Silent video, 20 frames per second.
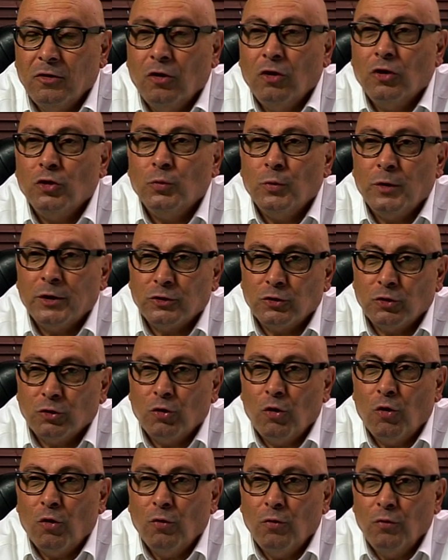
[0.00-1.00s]
on where to
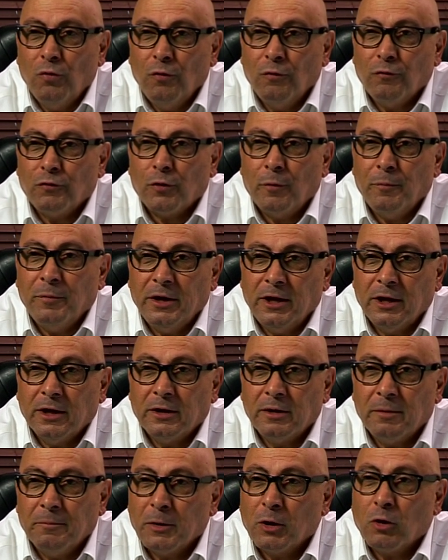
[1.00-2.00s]
go from here,
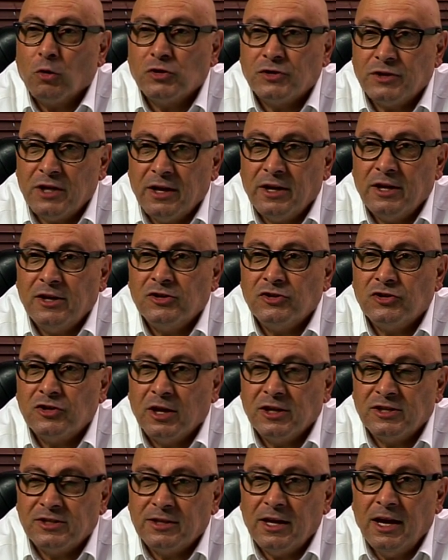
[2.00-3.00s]
because they reached
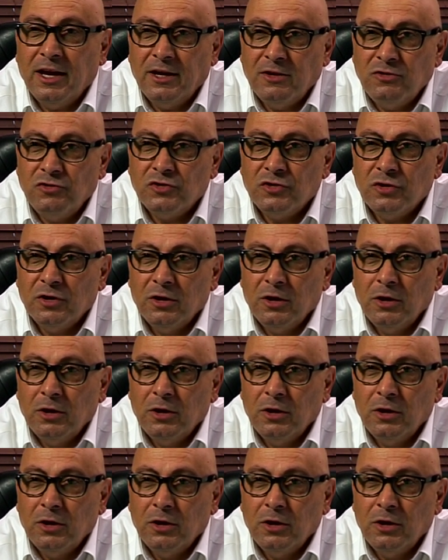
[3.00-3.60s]
a stage